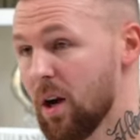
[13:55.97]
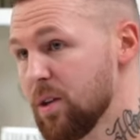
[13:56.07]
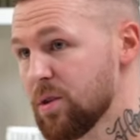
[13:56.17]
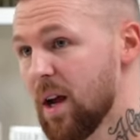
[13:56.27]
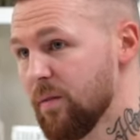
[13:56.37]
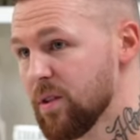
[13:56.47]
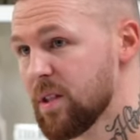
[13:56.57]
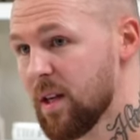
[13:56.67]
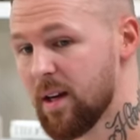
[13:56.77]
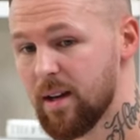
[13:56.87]
I used to have a
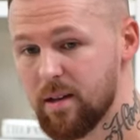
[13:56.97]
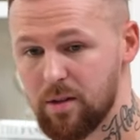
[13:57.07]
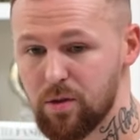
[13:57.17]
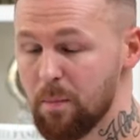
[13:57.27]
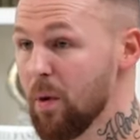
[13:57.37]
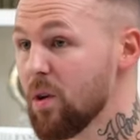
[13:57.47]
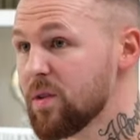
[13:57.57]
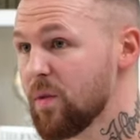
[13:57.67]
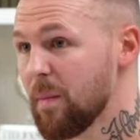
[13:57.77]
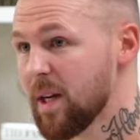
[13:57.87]
skinhead. I used to
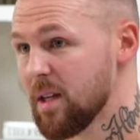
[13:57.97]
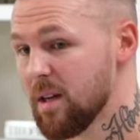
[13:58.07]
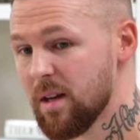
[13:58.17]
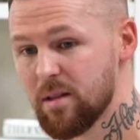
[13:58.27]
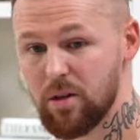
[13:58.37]
box for many years.